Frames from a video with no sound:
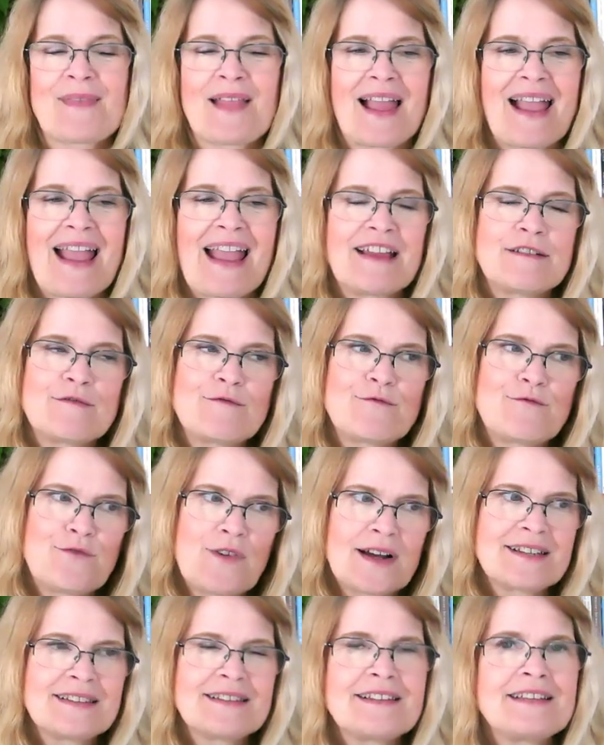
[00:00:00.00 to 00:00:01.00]
And
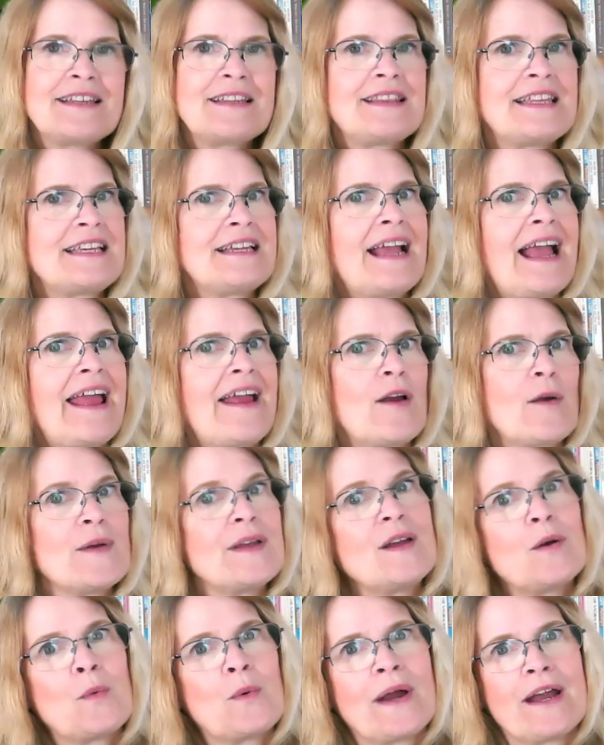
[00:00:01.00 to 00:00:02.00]
finally, the
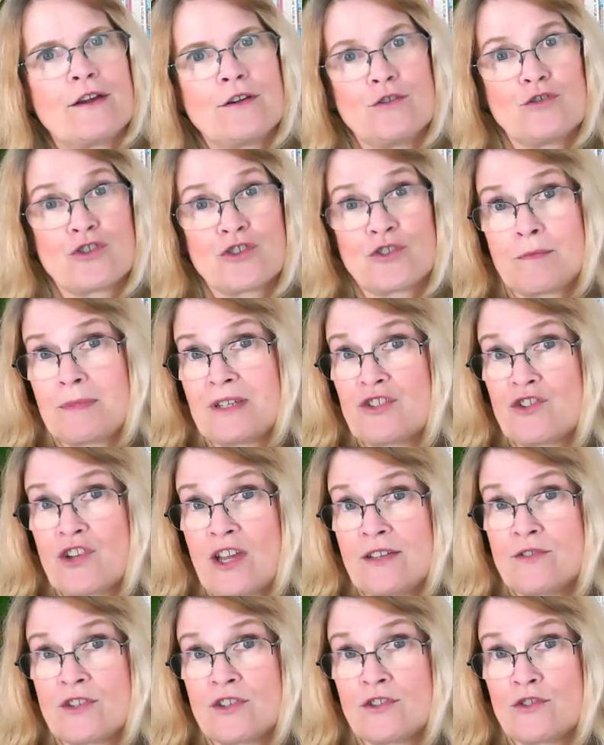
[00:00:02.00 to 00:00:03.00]
area where you should be
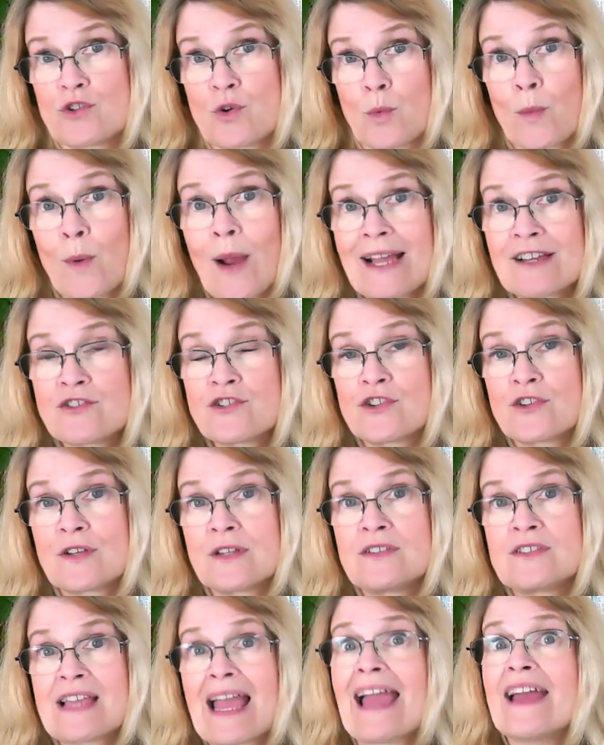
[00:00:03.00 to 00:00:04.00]
changing
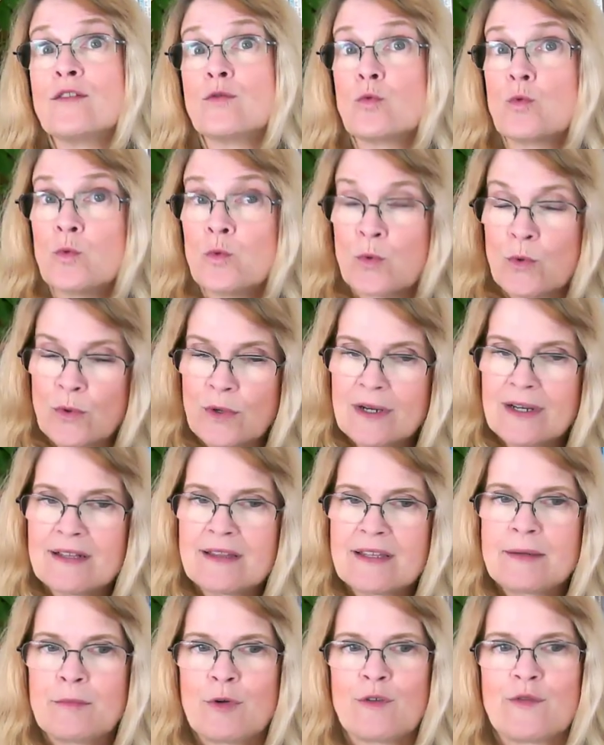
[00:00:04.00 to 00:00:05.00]
directions and
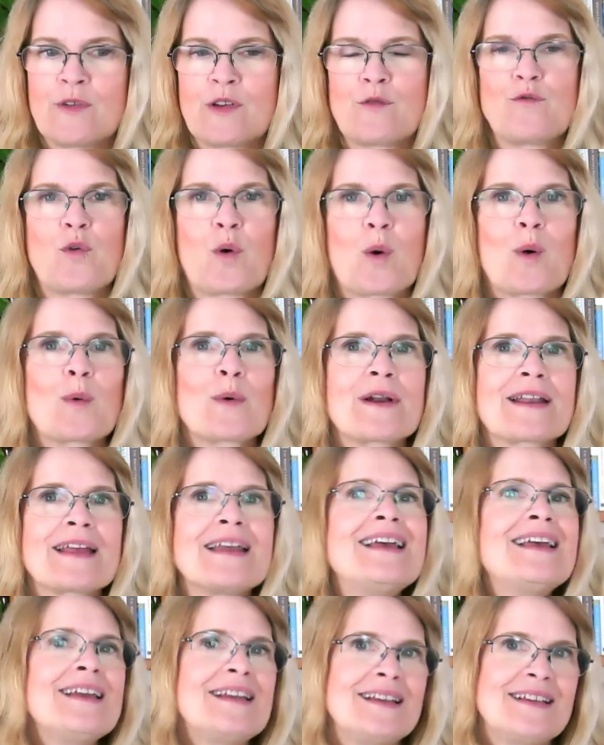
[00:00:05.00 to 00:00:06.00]
really moving forward
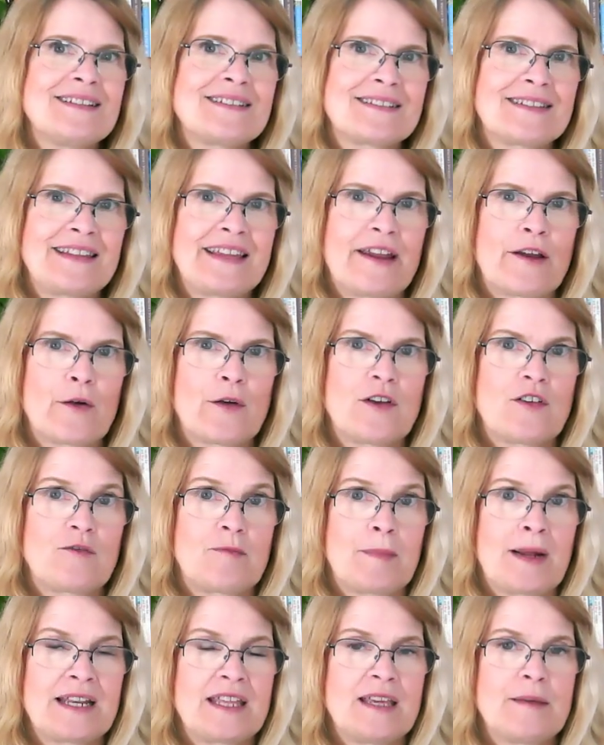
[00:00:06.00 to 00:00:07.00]
is in the area of
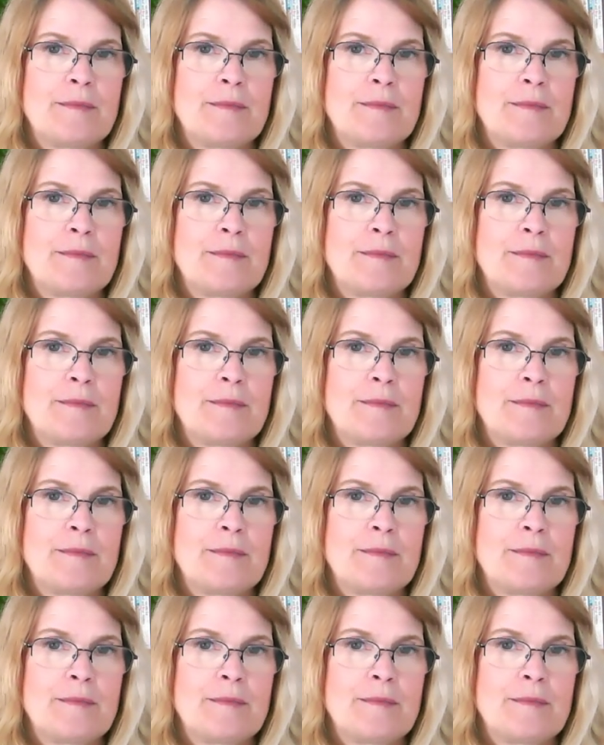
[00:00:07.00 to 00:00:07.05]
money,